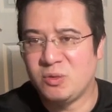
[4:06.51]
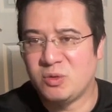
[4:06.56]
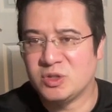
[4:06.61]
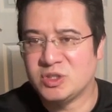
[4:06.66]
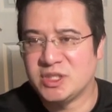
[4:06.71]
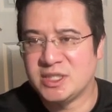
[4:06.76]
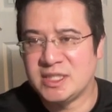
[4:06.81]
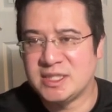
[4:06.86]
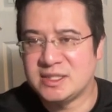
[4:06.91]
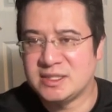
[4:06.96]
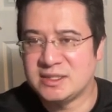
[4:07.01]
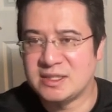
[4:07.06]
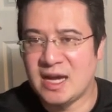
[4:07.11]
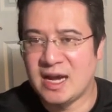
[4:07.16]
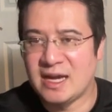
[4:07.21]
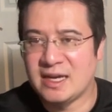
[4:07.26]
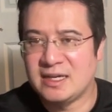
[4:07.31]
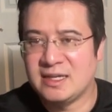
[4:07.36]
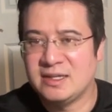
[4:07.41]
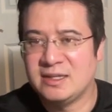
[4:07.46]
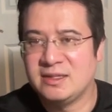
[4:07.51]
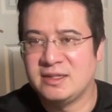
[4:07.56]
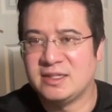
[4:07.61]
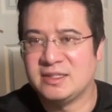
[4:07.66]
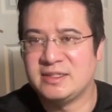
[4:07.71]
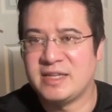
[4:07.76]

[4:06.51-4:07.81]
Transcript: Origin is not the